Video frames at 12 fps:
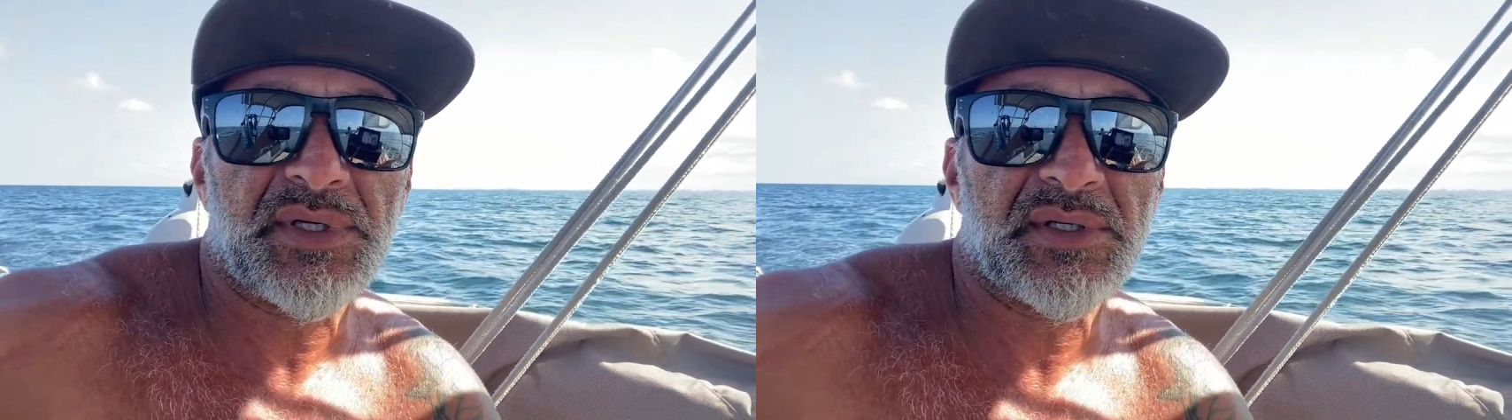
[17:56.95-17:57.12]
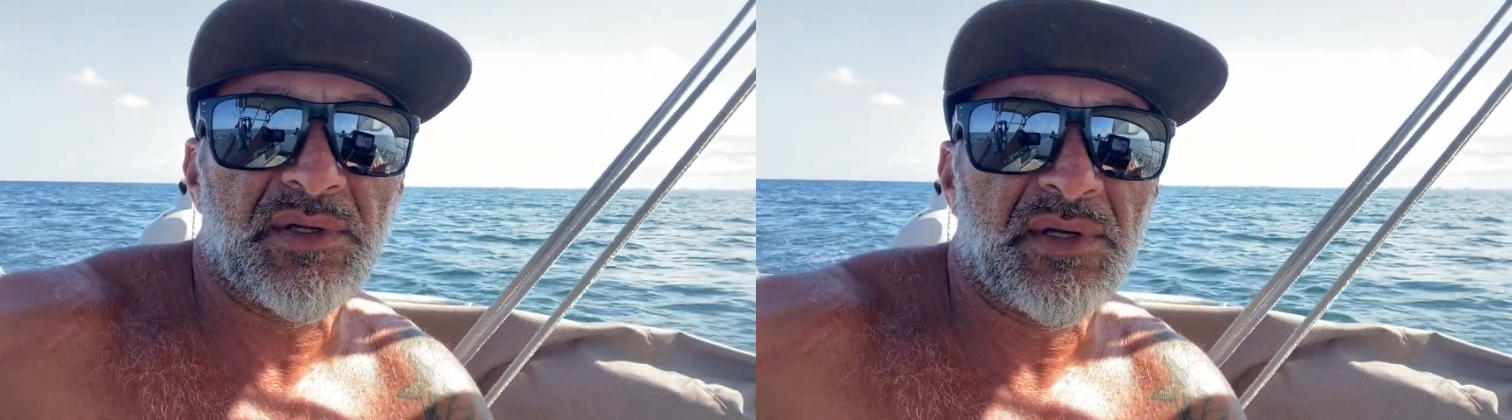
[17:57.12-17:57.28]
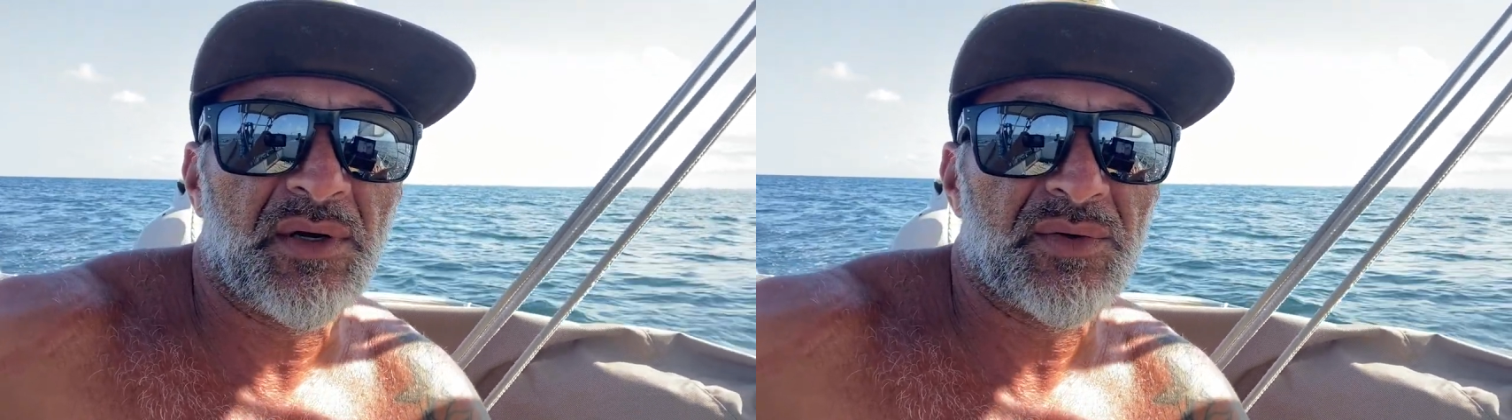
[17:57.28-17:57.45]
is
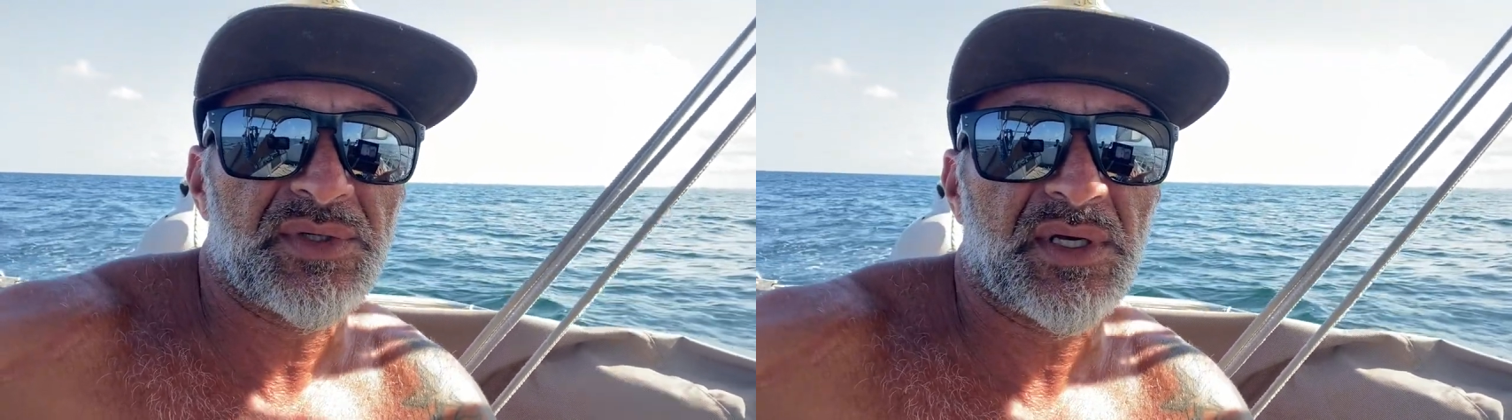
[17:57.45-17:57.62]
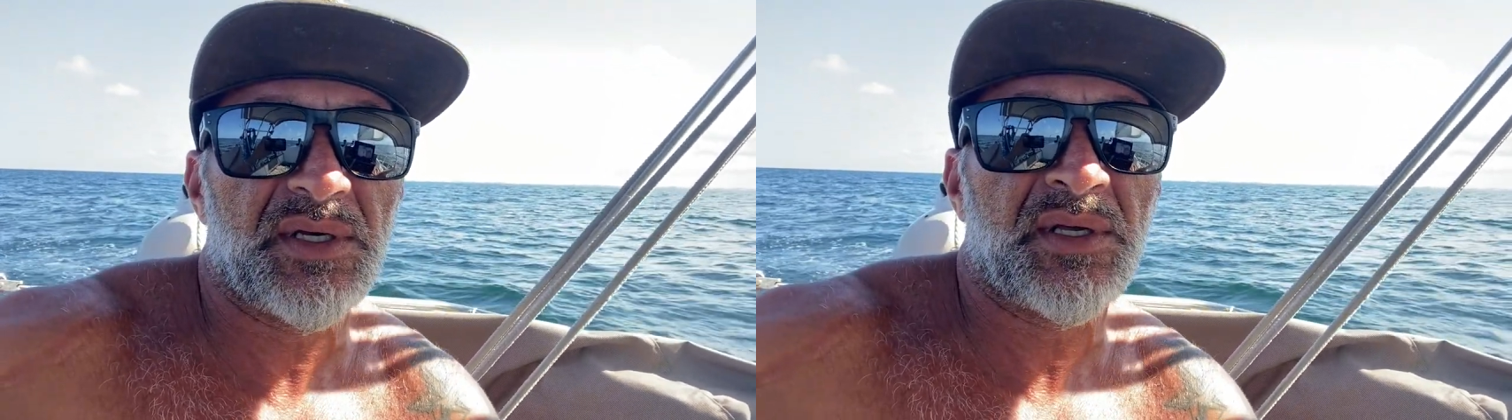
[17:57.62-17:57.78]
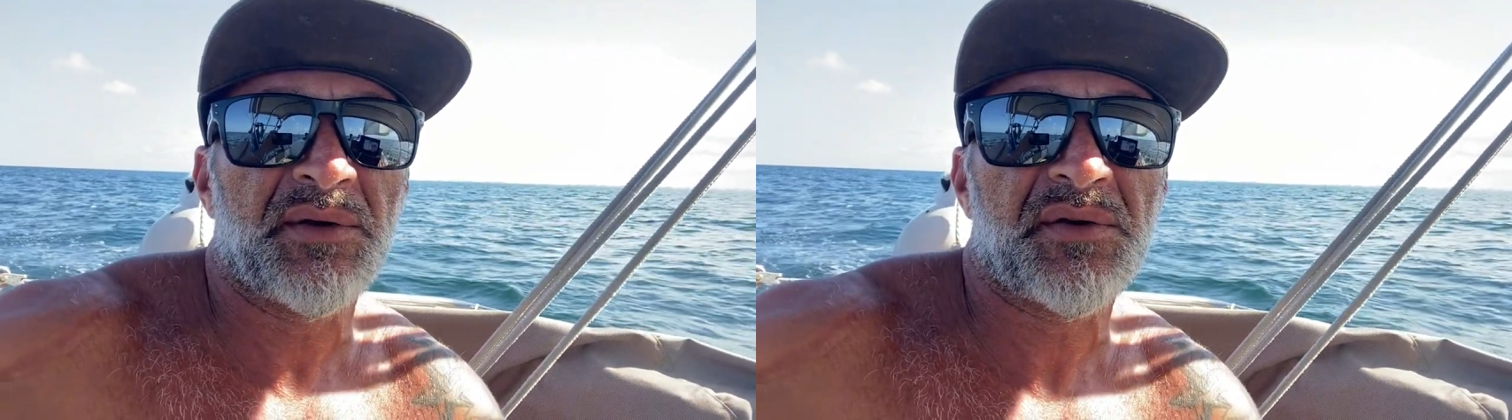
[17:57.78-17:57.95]
a long
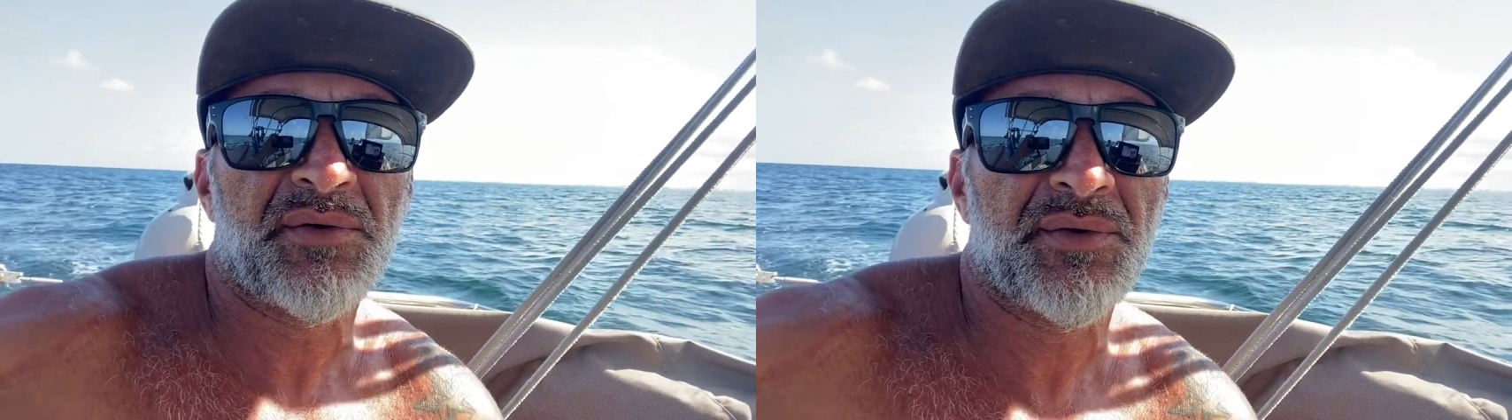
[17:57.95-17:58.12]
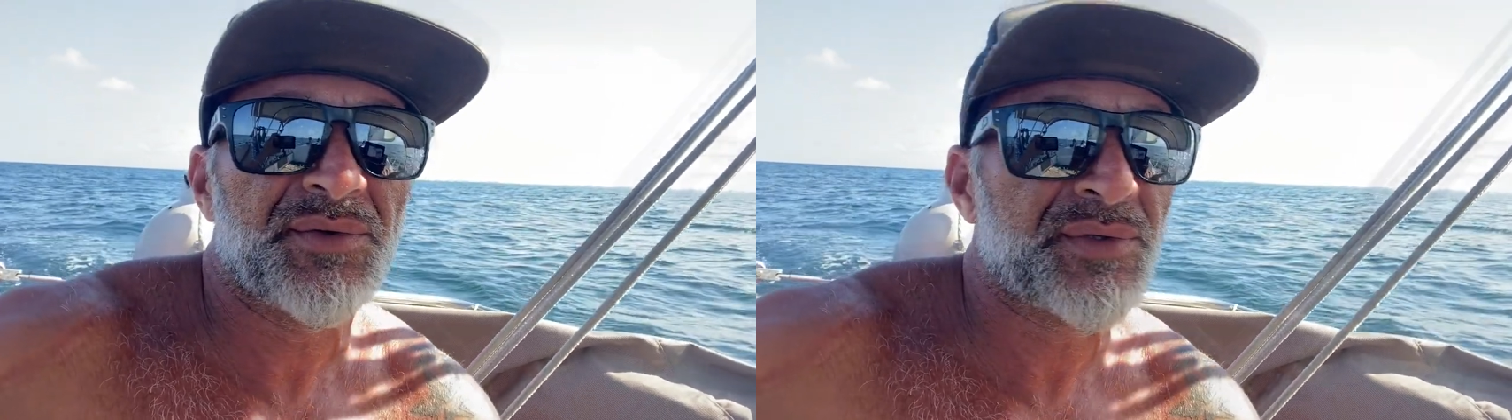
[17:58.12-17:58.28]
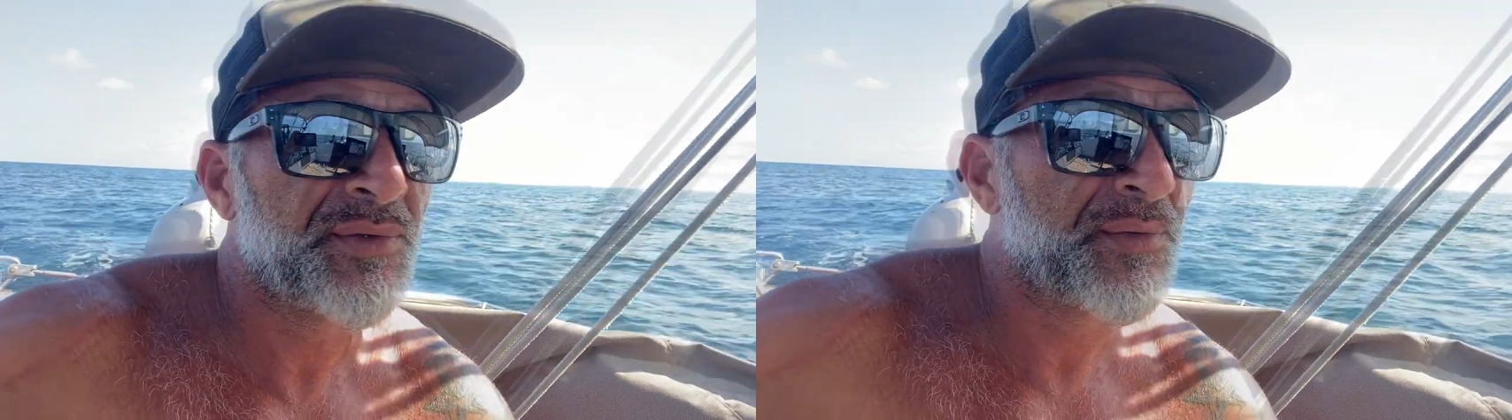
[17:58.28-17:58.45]
shakedown
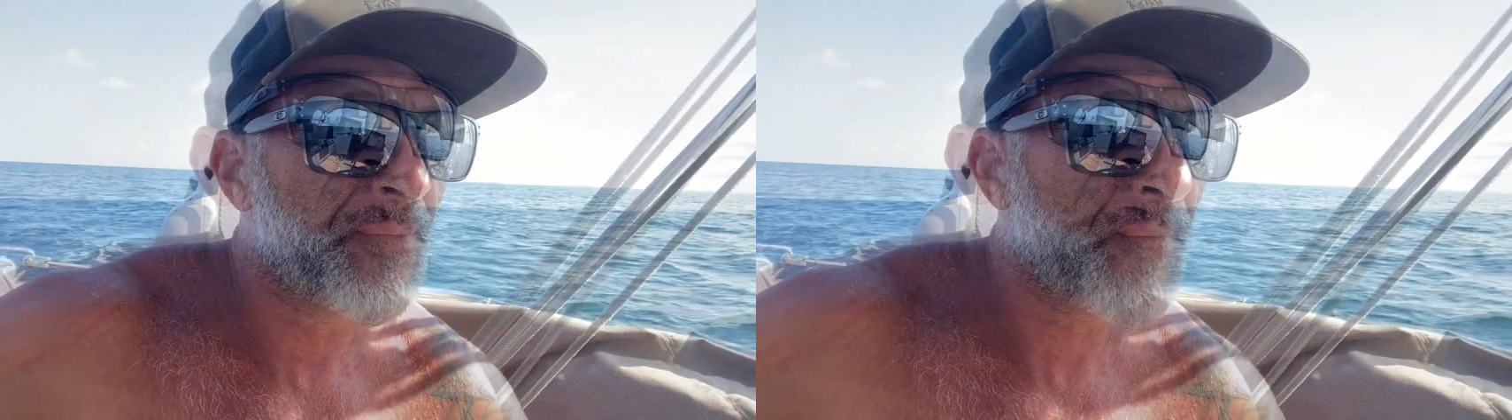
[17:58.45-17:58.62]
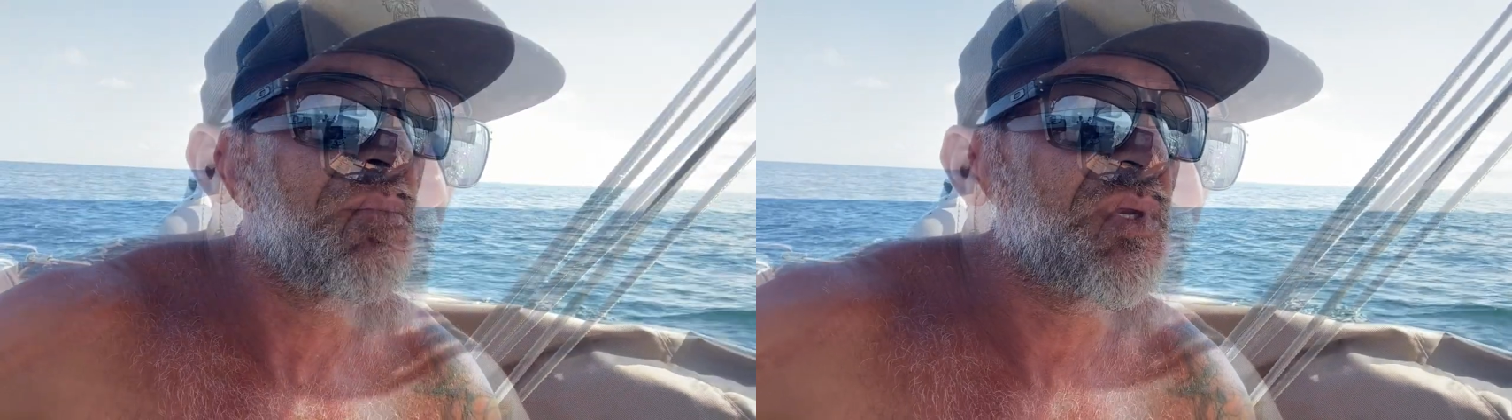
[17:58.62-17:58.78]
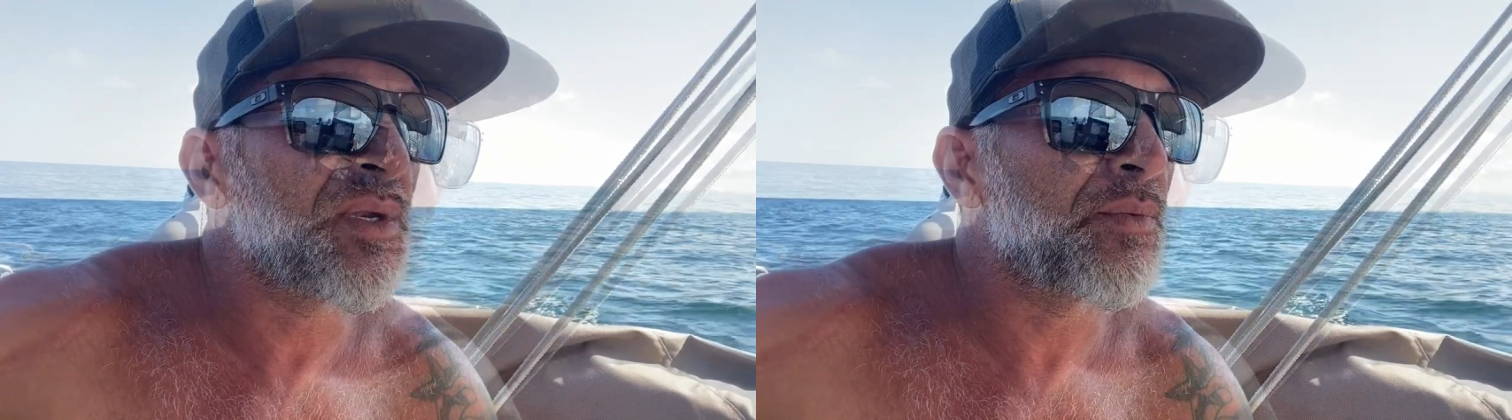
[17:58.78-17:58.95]
cruise.
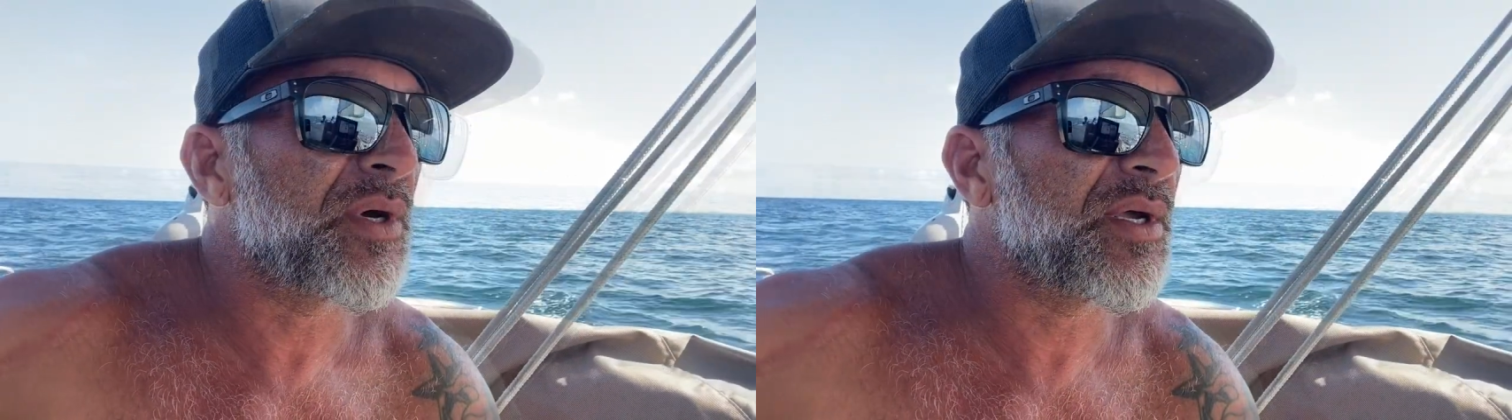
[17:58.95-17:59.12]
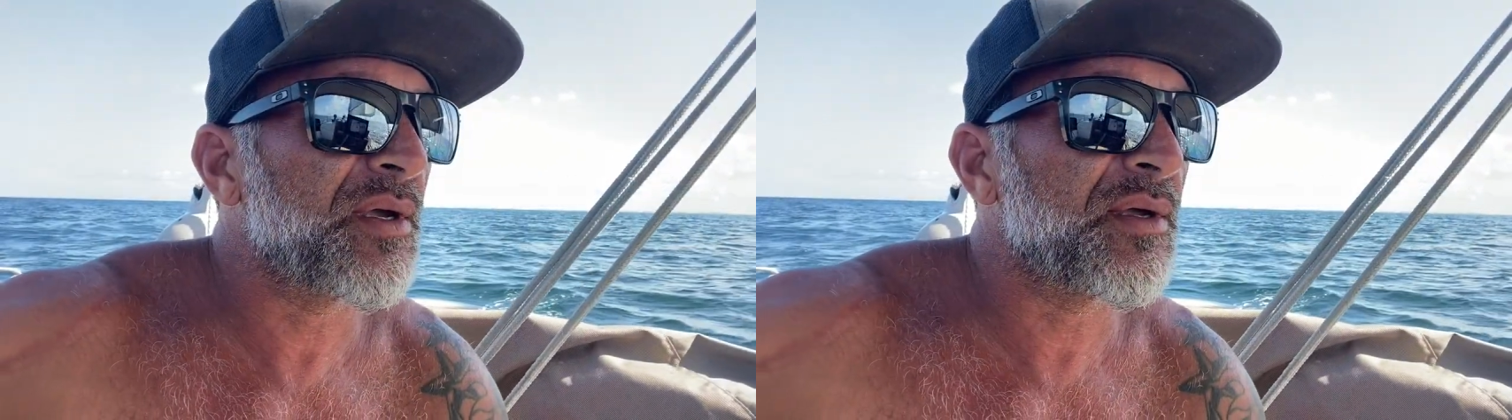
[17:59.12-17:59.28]
Anyway,